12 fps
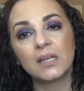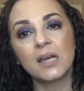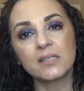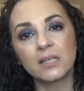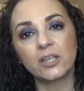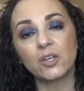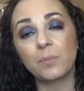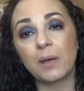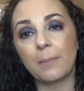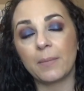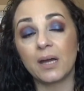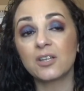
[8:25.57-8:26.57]
it's a little
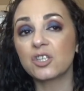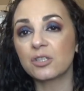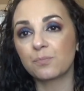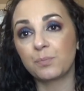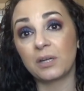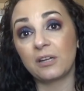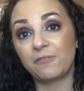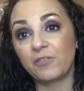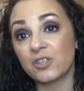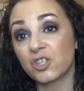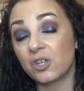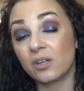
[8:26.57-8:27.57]
bit much, but if
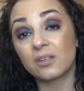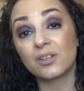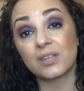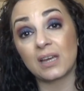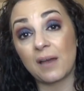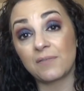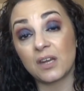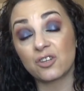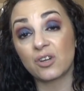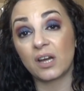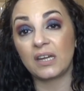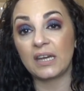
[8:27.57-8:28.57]
it's good, because I have not
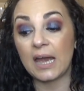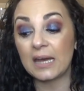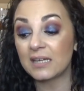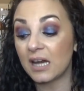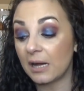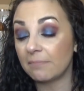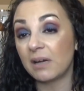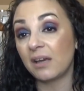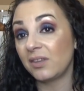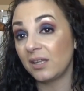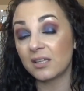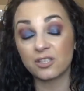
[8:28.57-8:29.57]
tried it yet, I
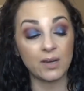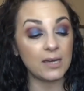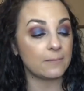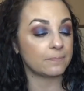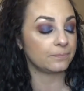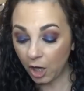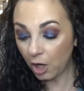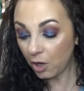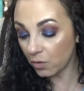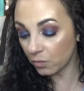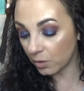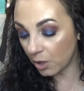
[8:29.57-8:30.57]
think that's great.
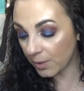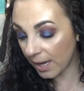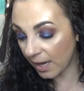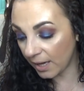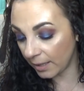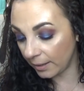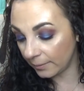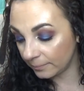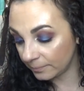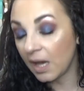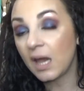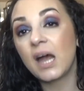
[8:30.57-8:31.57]
Oh, okay.
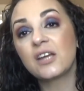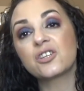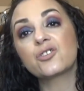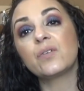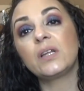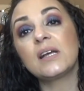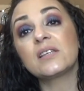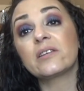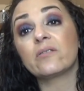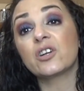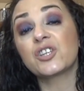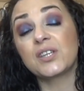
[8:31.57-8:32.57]
I just realized
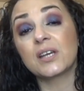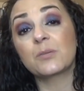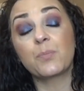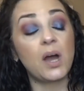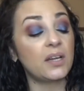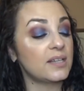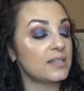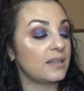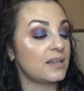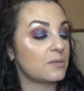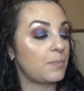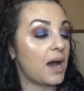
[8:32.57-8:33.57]
there are six products in
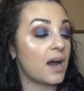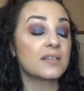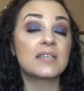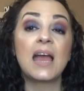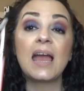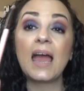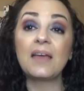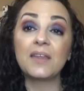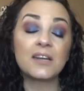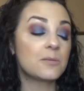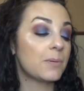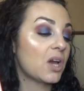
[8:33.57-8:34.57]
this box, and
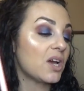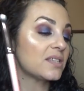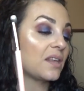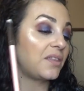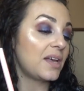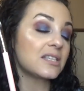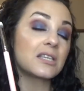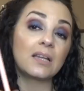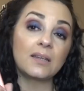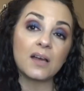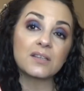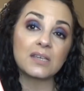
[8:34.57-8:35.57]
that is because this
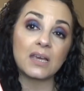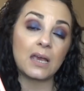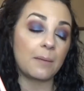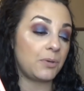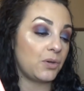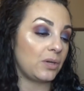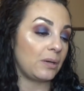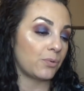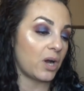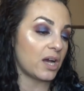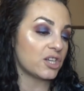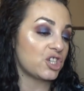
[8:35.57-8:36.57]
Luxie Beauty
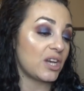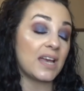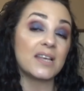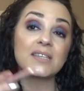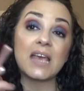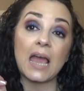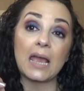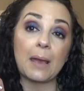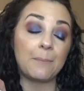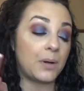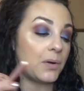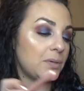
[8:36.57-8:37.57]
Brush is a
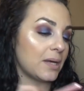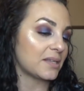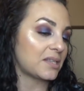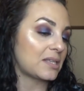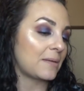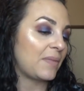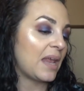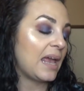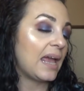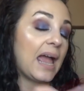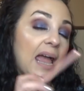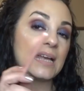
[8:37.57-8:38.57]
bonus.
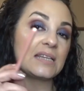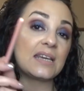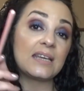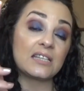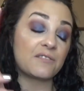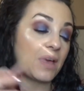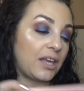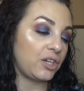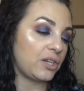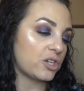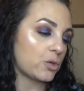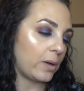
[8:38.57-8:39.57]
And it is
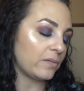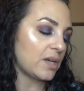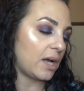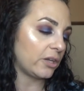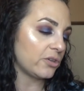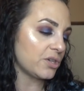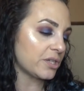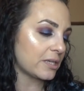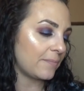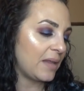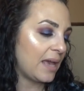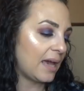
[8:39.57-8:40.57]
valued at
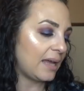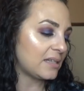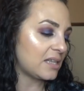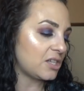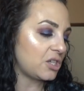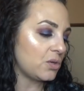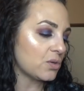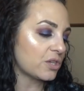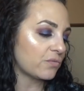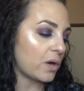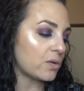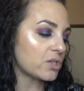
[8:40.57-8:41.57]
$12. And it says, use
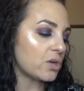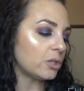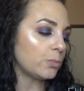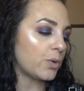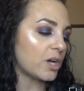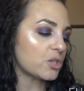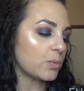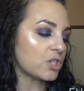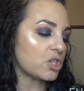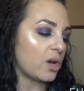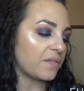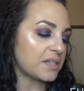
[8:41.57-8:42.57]
the rose gold brush
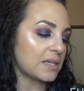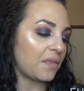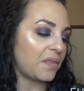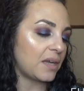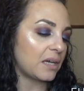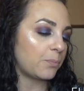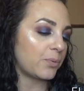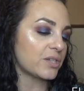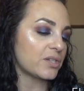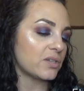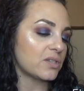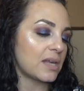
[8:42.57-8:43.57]
with soft synthetic
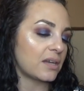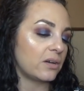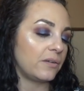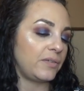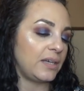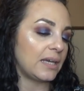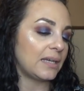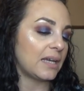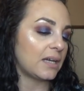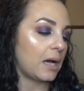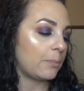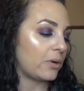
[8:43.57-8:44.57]
bristles that are vegan
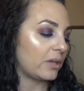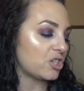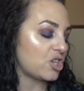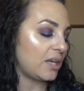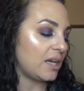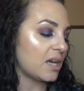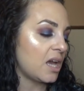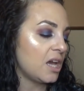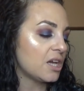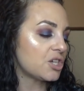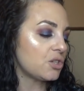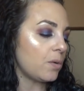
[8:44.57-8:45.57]
and hypoallergenic
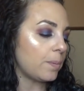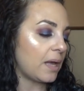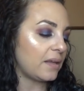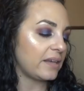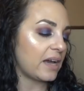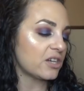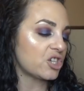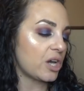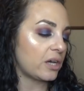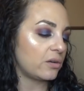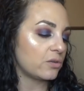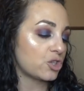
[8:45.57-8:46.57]
to apply the
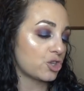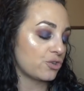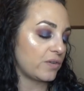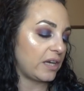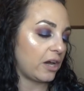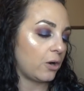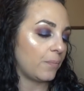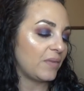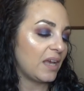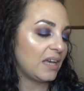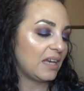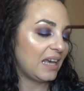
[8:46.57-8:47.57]
eyeshadow trio.
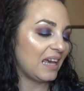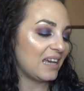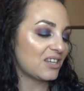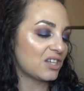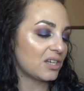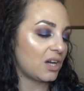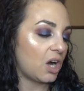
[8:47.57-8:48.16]
It,